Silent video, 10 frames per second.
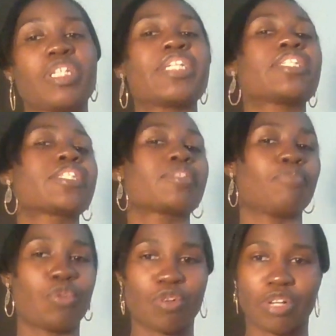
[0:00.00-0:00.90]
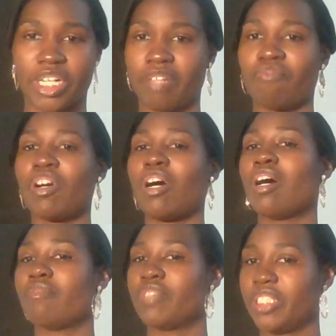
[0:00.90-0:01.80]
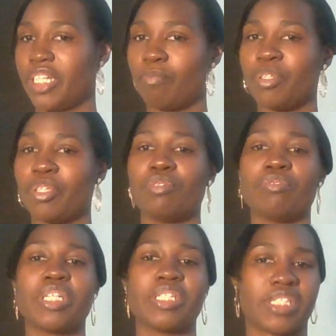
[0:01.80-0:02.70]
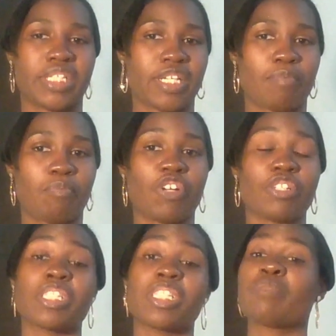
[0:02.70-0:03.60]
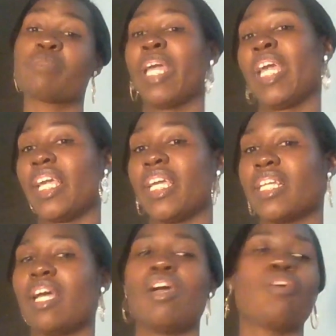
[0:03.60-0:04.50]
is more involved in helping you get set up versus Spain,